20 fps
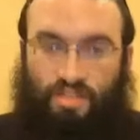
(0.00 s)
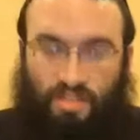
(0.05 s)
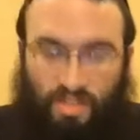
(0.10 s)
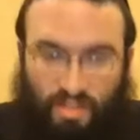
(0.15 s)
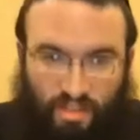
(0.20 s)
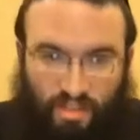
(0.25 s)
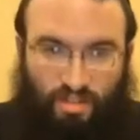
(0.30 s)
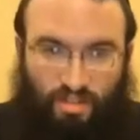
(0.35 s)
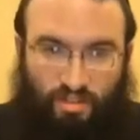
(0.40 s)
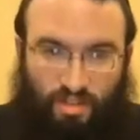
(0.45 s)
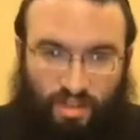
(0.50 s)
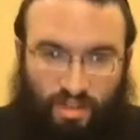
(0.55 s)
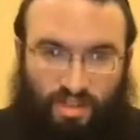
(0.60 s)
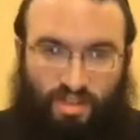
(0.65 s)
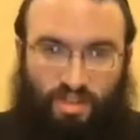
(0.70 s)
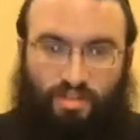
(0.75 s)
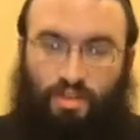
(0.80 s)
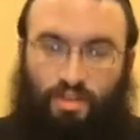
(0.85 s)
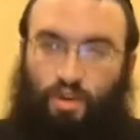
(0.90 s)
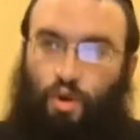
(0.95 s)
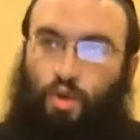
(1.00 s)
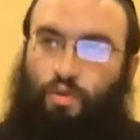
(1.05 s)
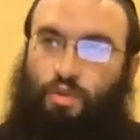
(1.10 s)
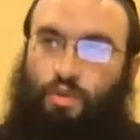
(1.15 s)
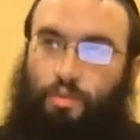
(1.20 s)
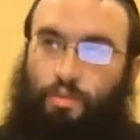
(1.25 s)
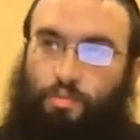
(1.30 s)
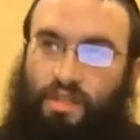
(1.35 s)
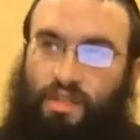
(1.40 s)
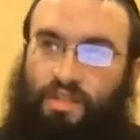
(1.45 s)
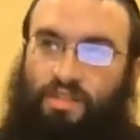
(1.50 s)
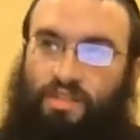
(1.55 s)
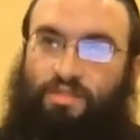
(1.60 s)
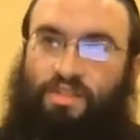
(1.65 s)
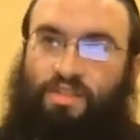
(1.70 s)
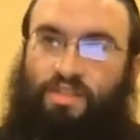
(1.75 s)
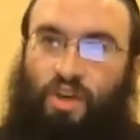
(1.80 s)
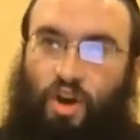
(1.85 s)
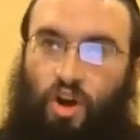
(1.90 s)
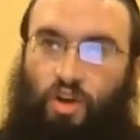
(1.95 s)
He's literally giving over a
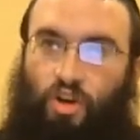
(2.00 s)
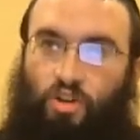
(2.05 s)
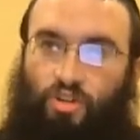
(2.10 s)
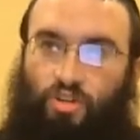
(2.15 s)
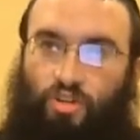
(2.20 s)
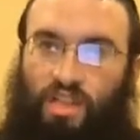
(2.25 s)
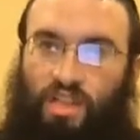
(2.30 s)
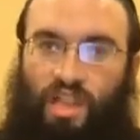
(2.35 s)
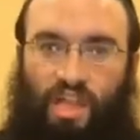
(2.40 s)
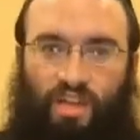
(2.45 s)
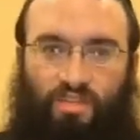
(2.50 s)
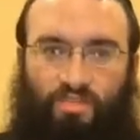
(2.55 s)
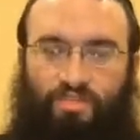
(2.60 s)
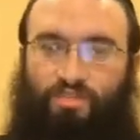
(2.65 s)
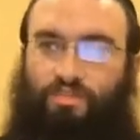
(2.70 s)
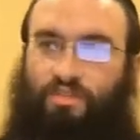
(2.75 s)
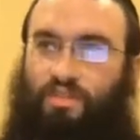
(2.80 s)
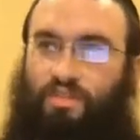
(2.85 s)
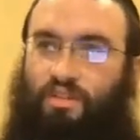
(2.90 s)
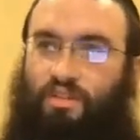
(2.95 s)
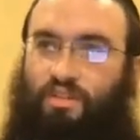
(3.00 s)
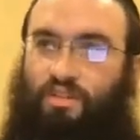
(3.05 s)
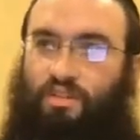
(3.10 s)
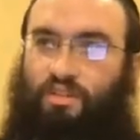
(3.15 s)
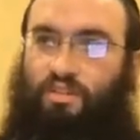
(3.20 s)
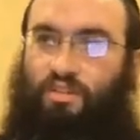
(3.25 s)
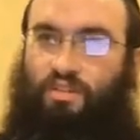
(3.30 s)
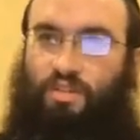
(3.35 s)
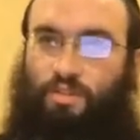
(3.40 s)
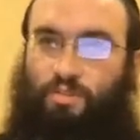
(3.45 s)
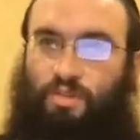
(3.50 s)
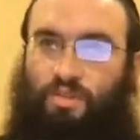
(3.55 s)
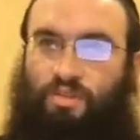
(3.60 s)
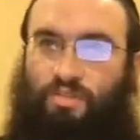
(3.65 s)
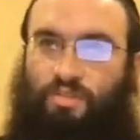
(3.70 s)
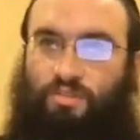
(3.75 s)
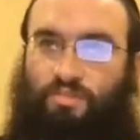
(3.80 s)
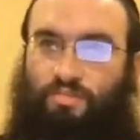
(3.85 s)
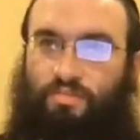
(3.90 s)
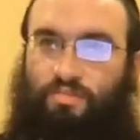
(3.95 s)
piece of his hard-earned life to this
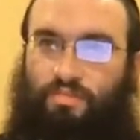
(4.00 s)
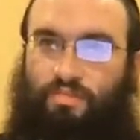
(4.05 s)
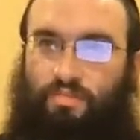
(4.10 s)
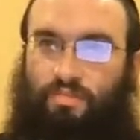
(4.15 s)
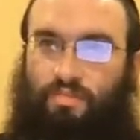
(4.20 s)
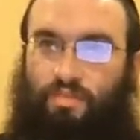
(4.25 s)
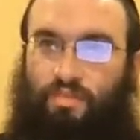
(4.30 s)
person.